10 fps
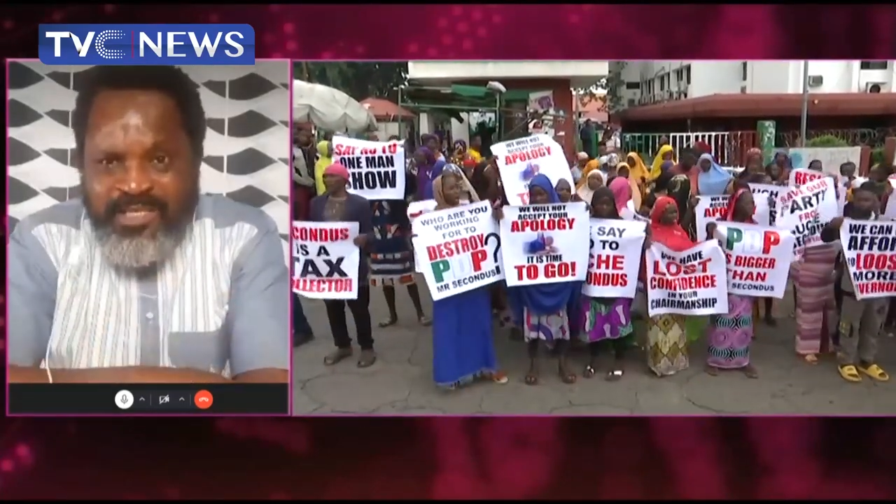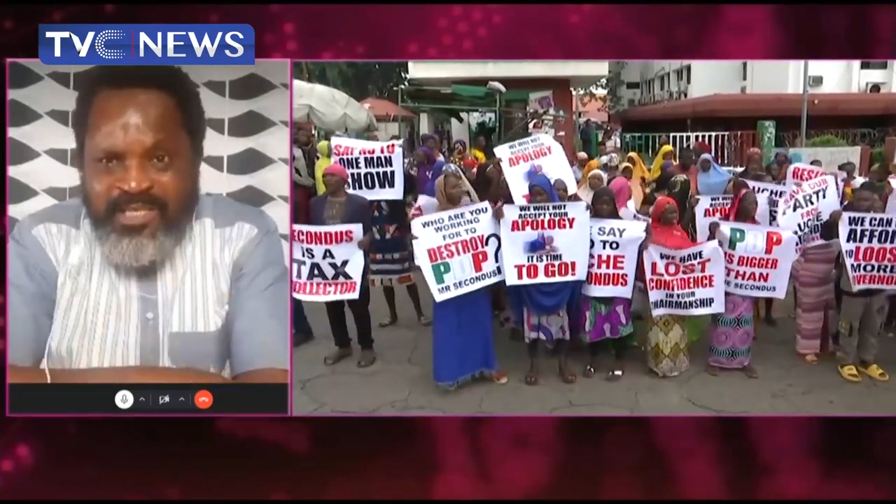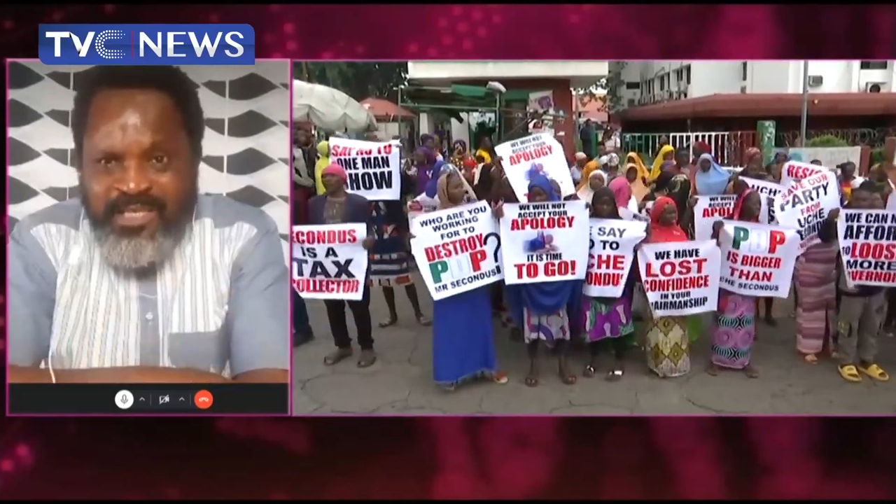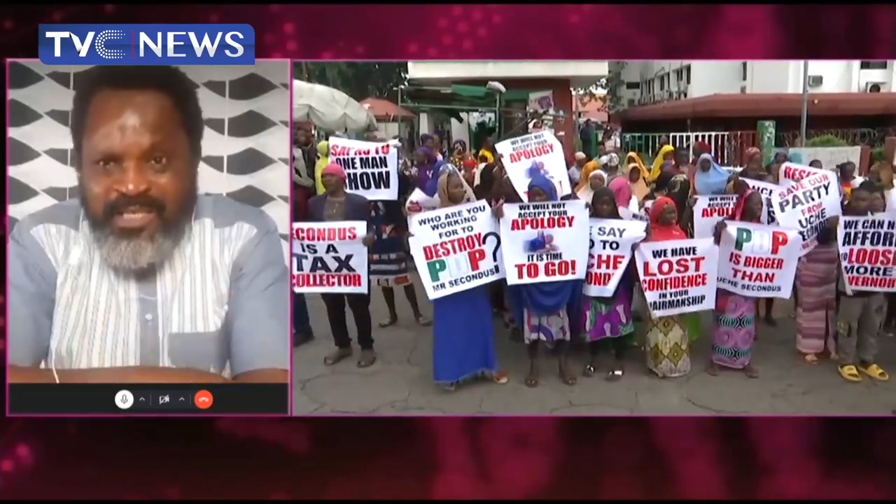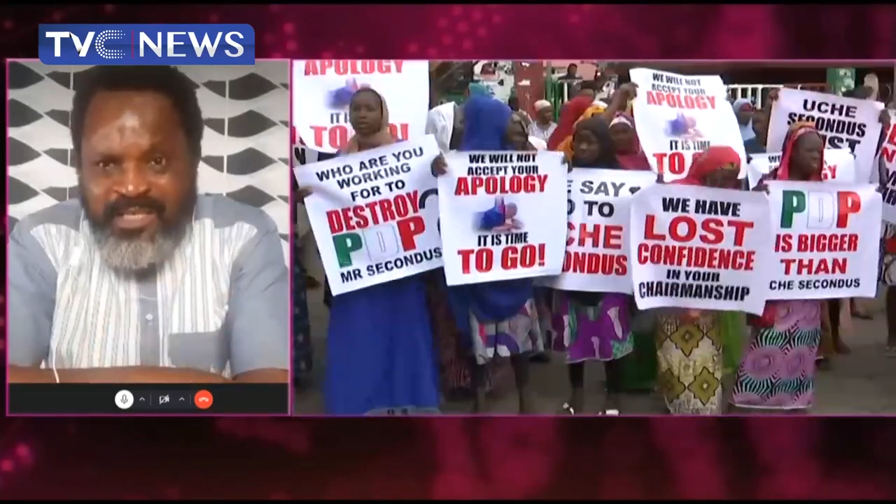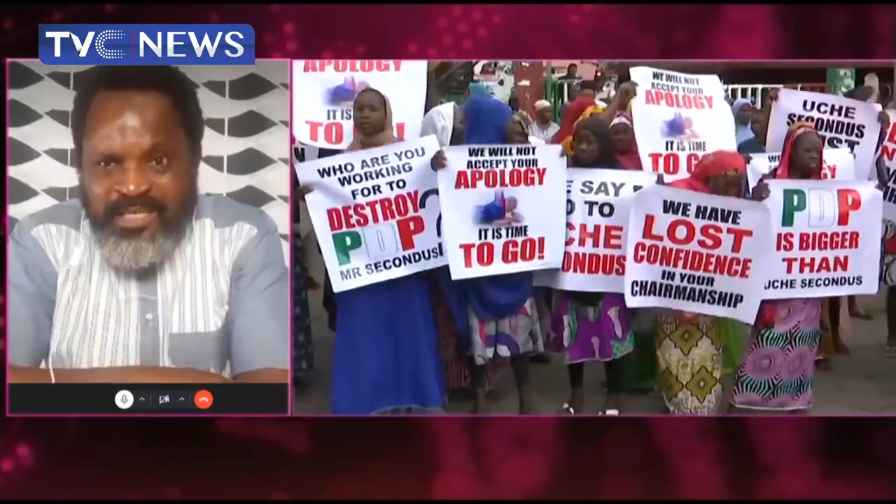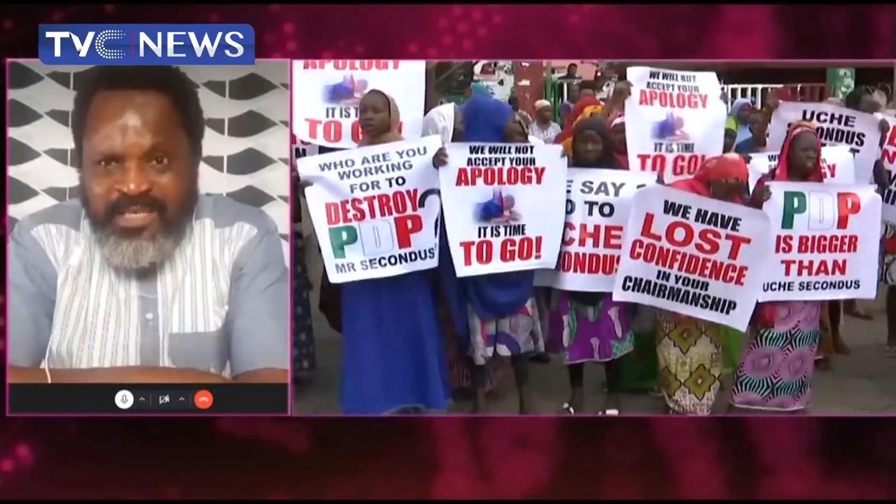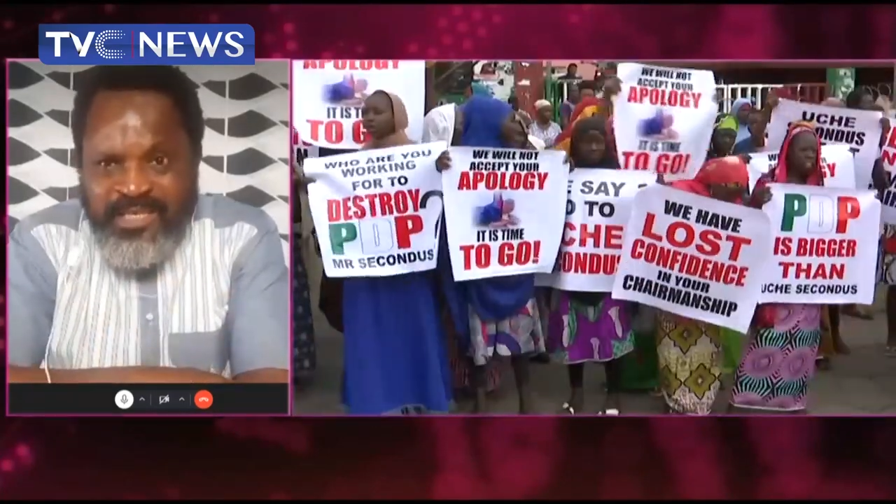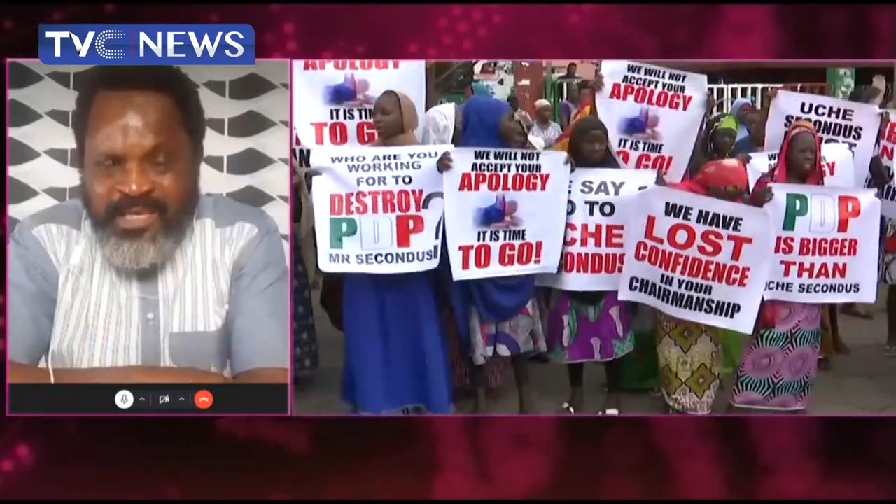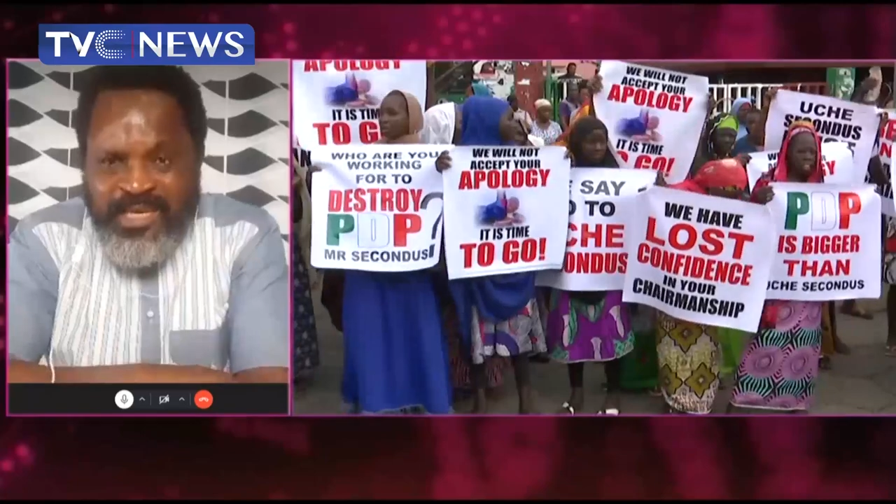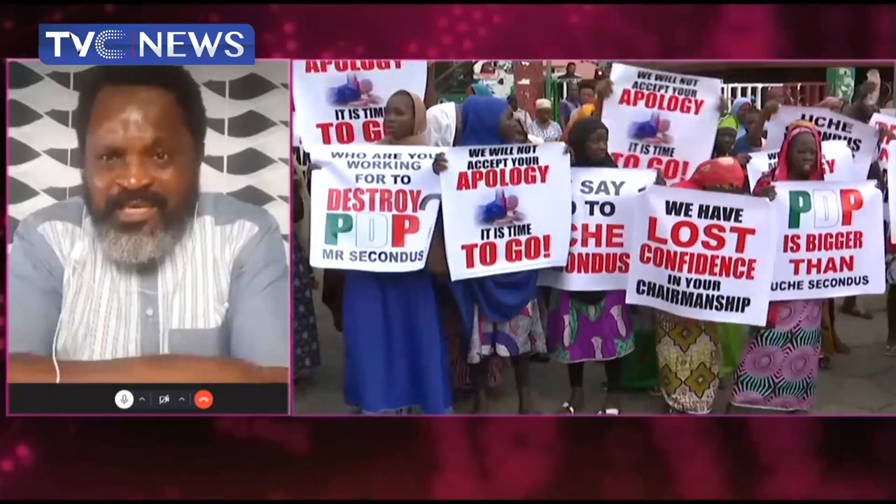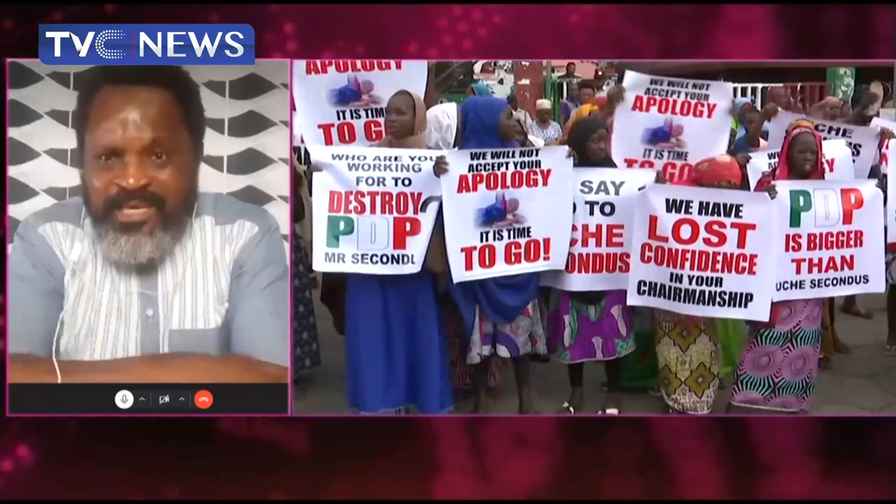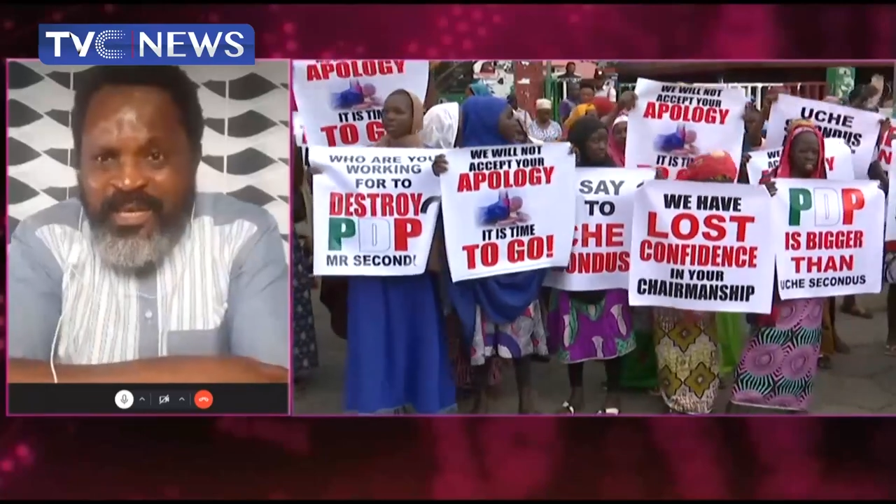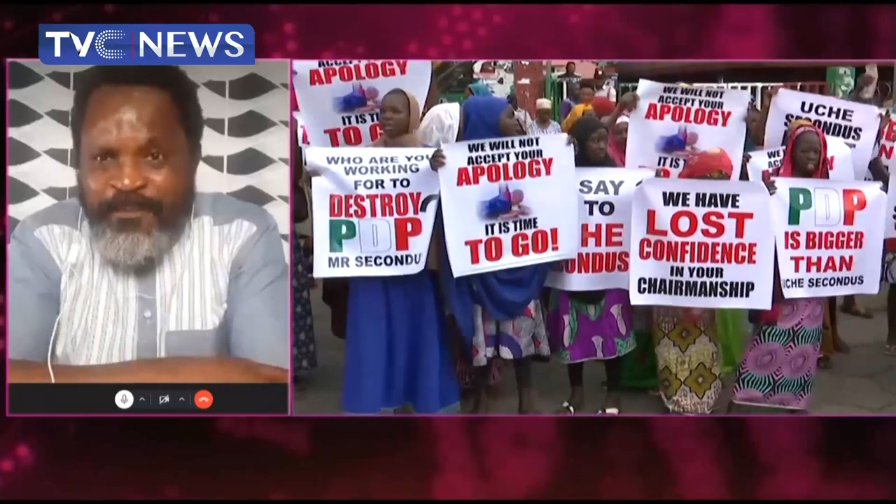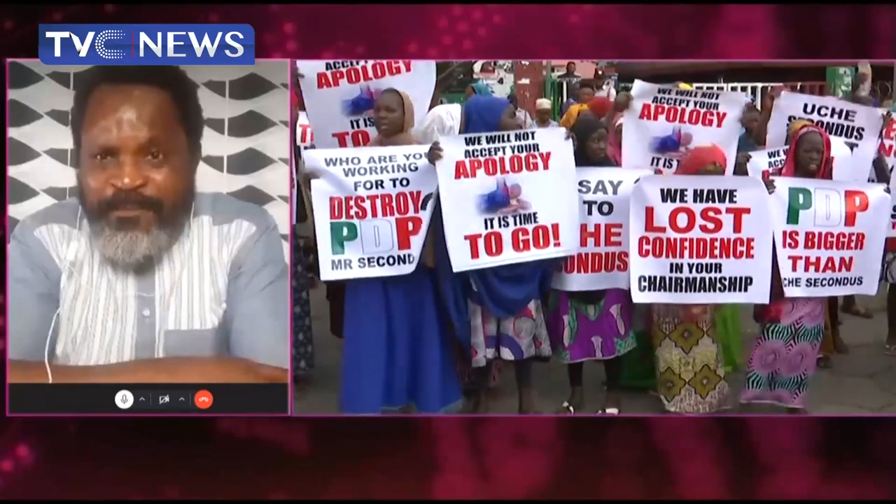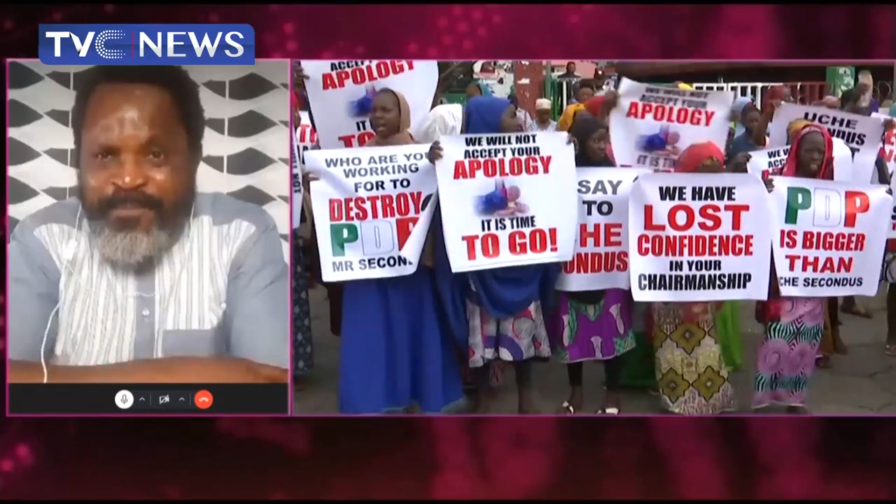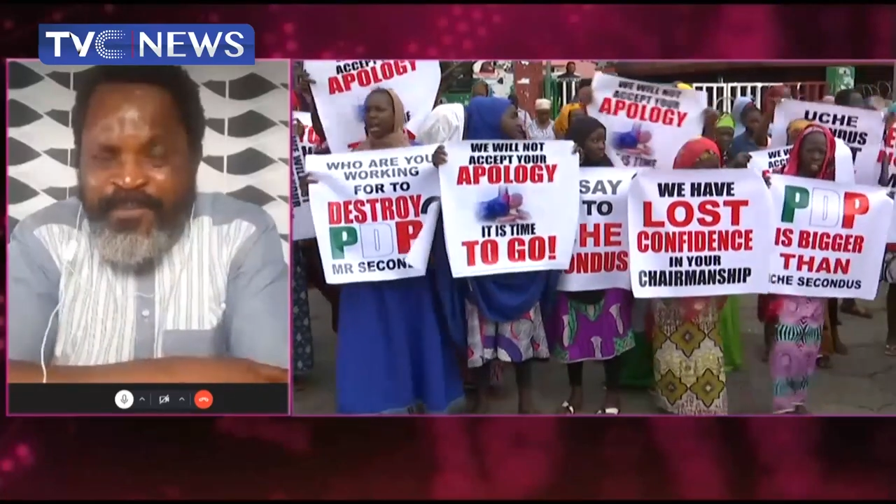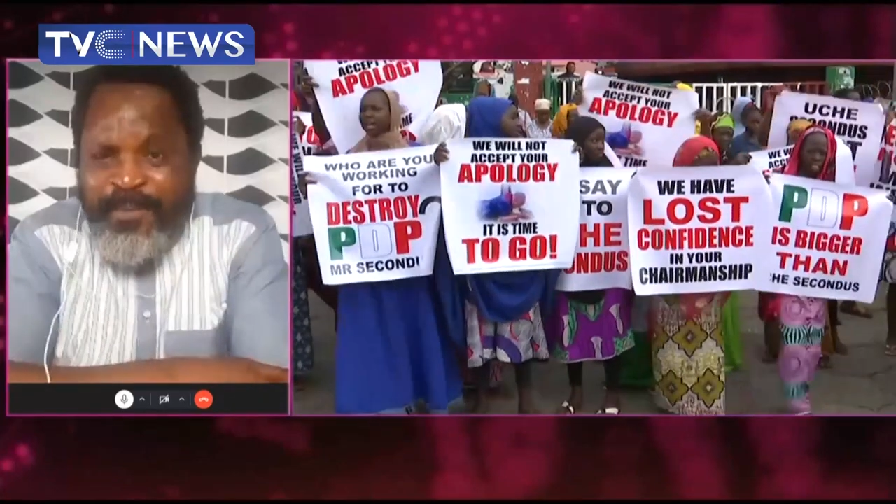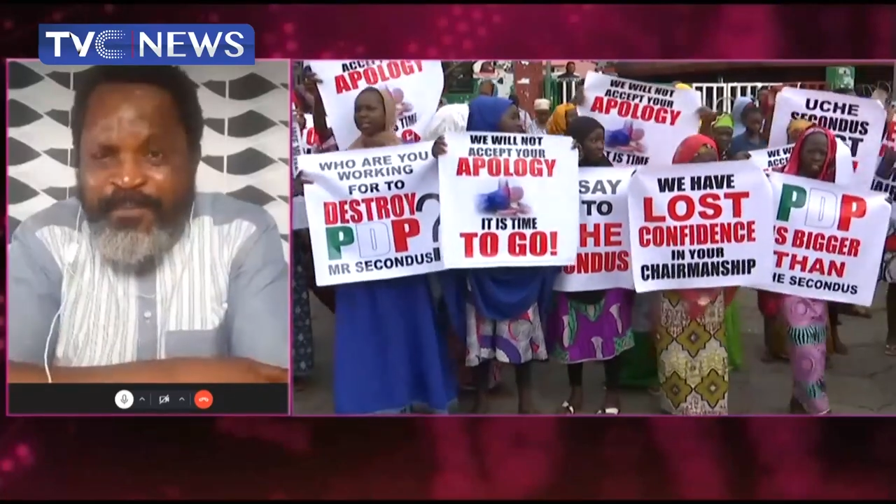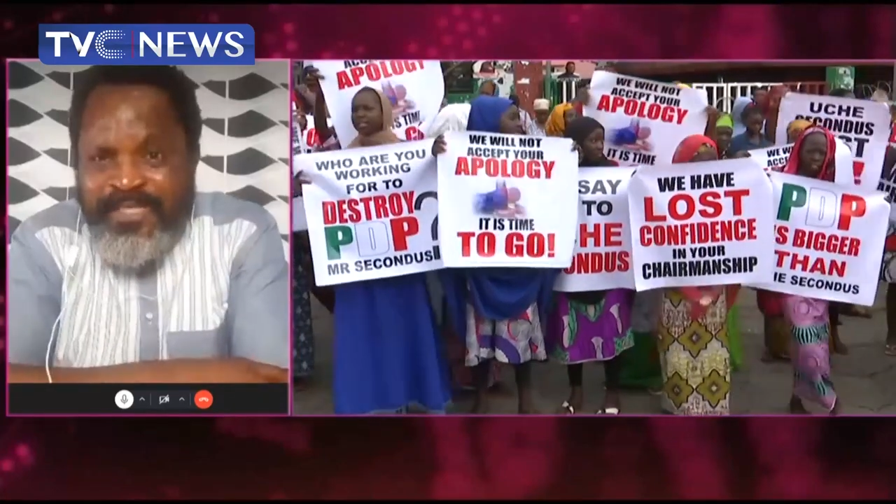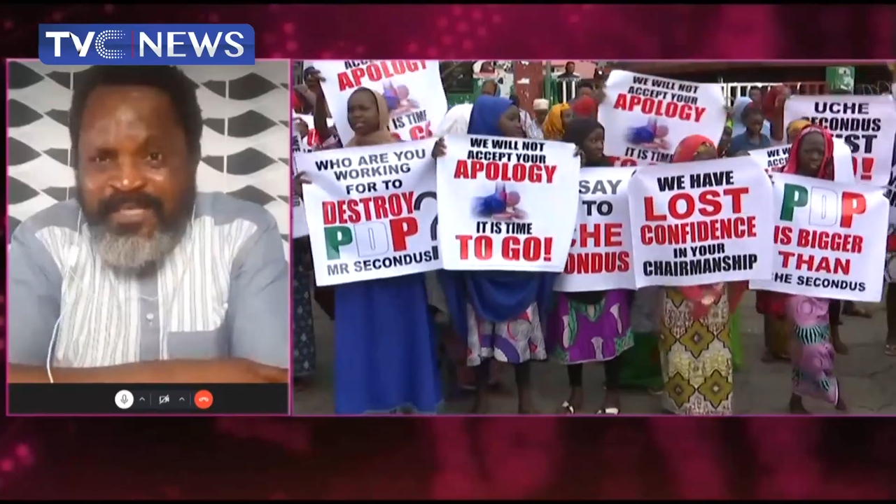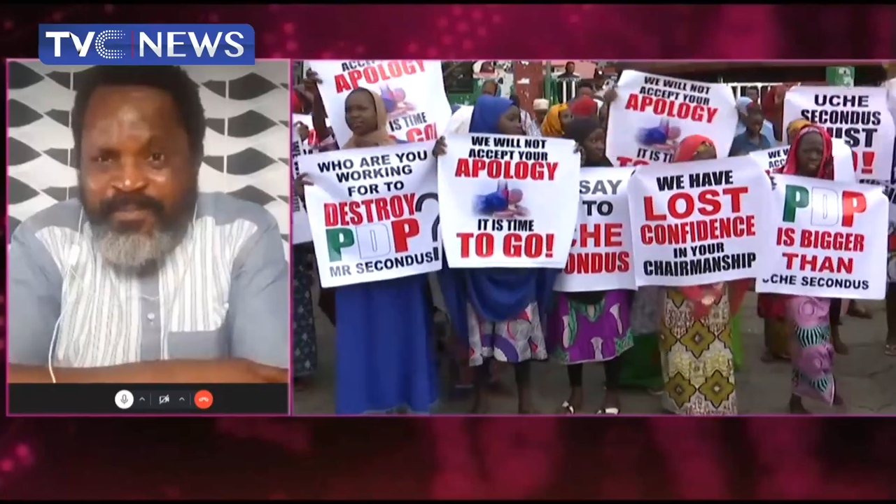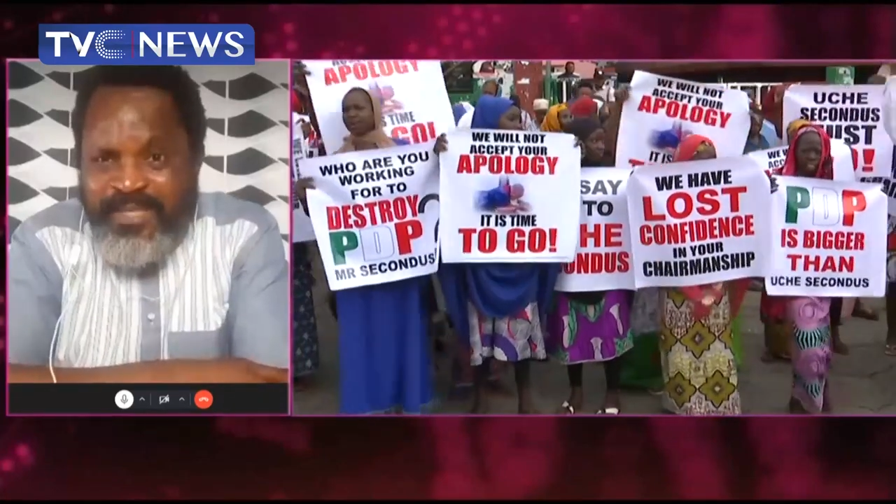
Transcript: the APC